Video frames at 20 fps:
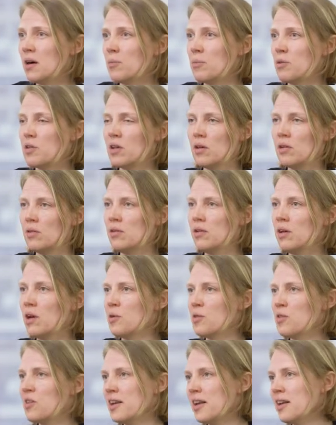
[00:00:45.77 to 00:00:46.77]
So no
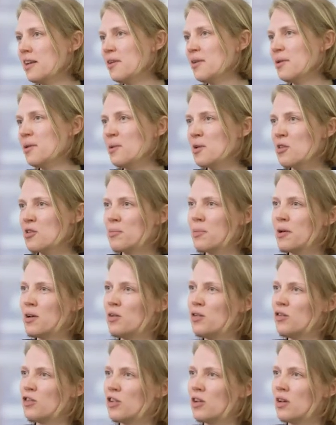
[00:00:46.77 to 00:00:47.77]
cyclical
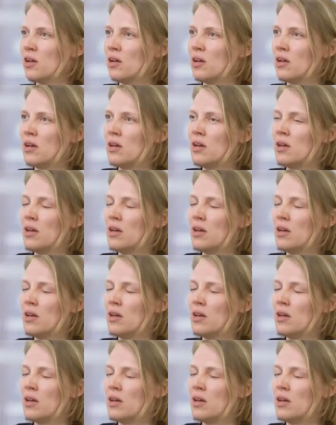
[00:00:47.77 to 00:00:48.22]
exposure,